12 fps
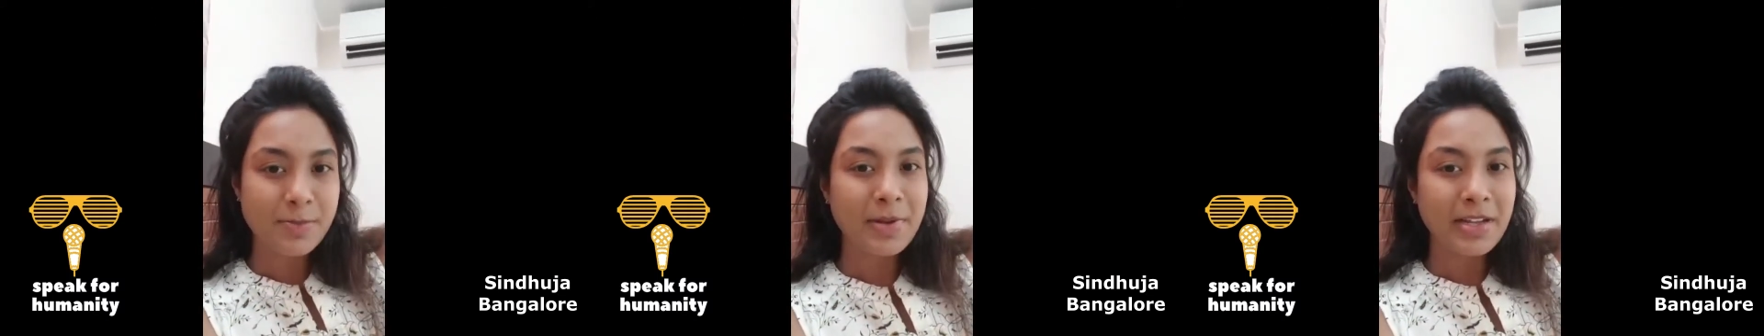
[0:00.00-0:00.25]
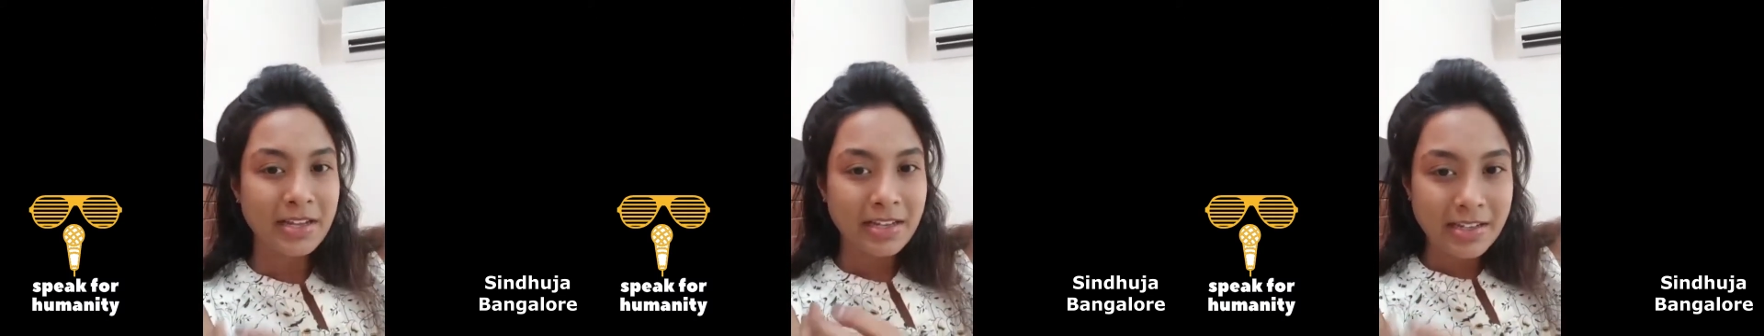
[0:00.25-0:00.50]

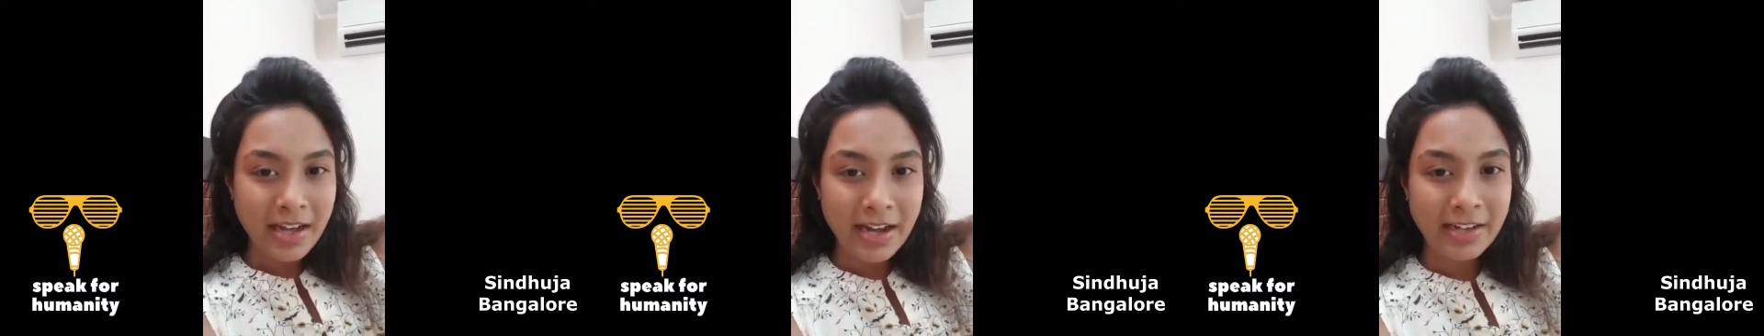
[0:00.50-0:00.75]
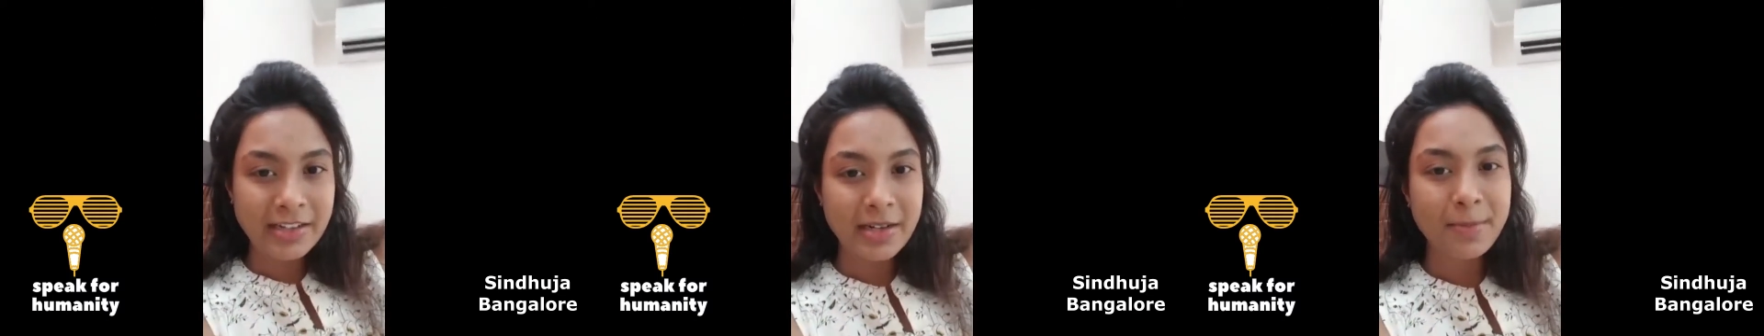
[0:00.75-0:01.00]
being
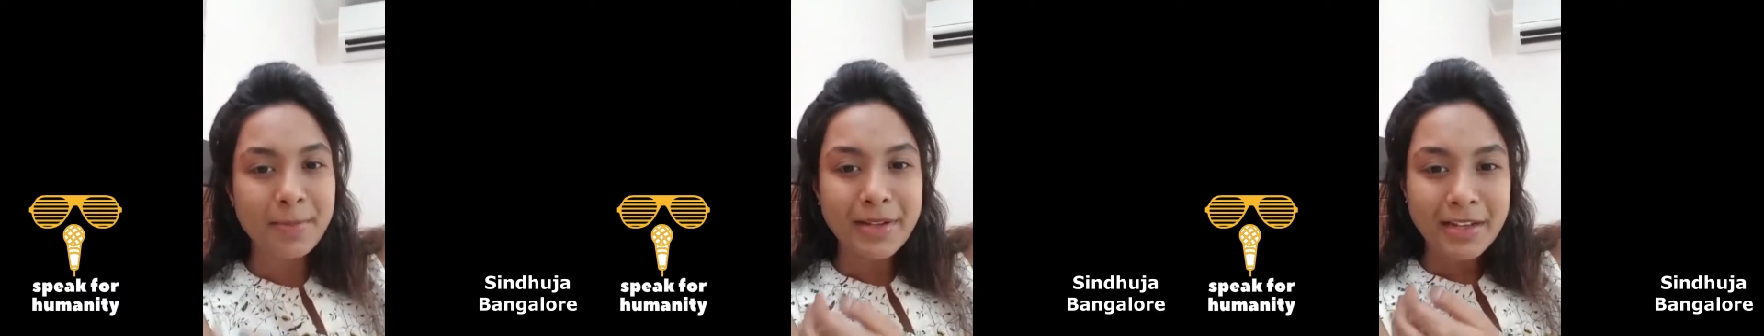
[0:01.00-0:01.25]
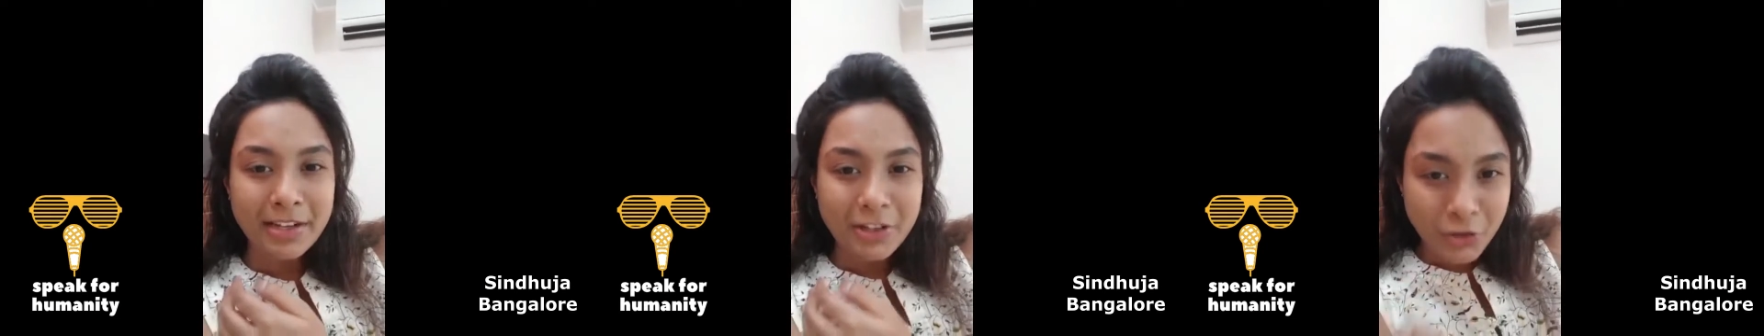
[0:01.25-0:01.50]
kind and
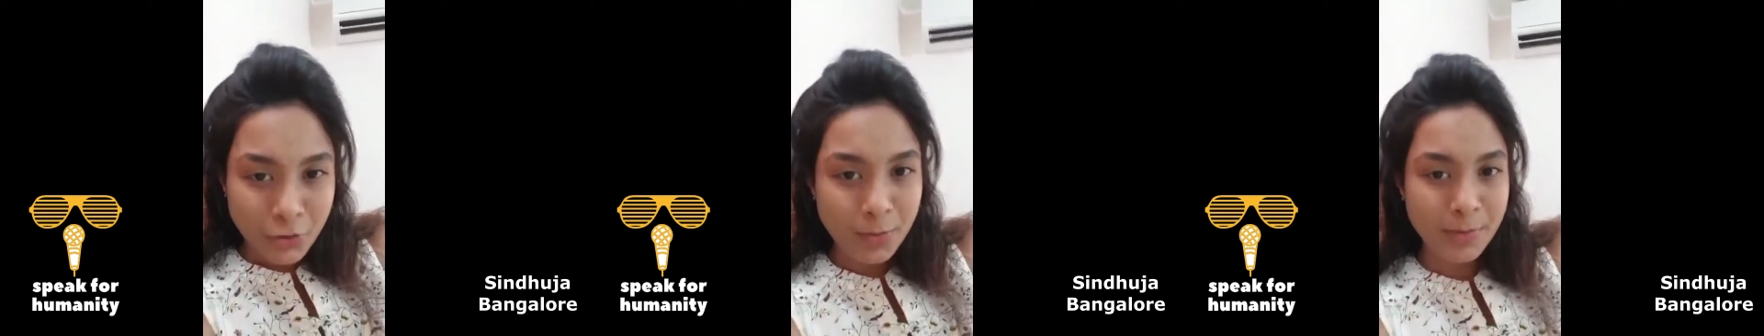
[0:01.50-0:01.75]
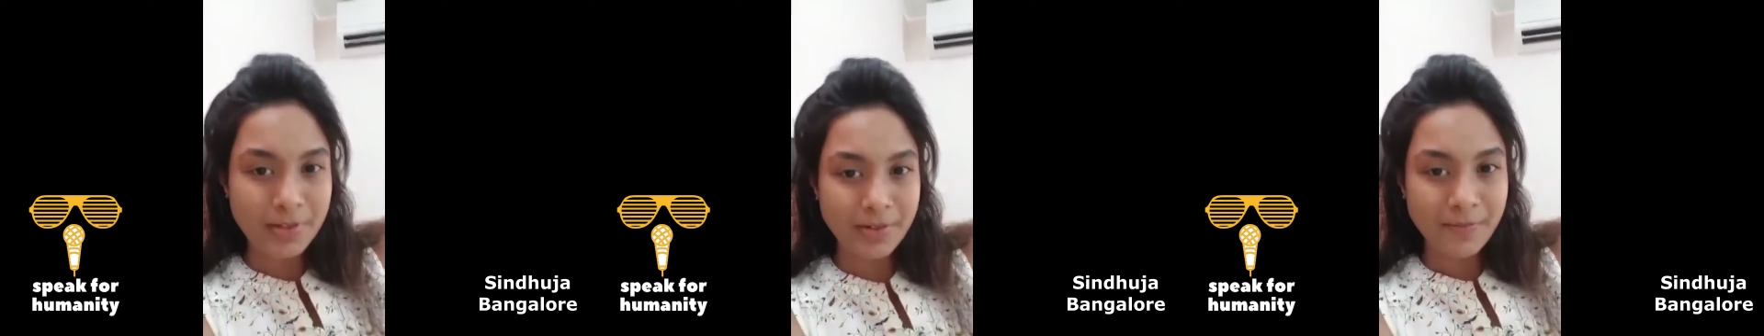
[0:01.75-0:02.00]
being
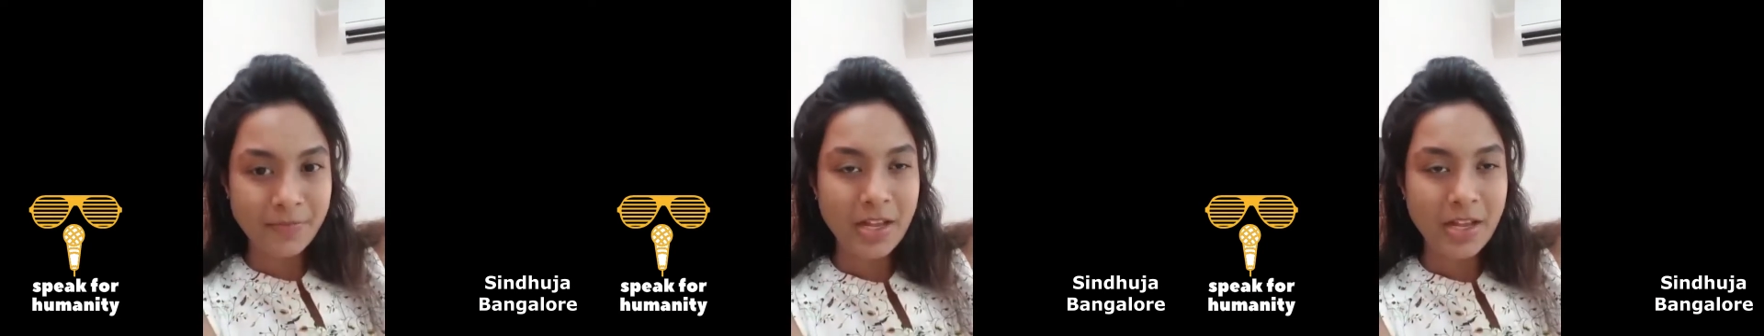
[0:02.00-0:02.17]
human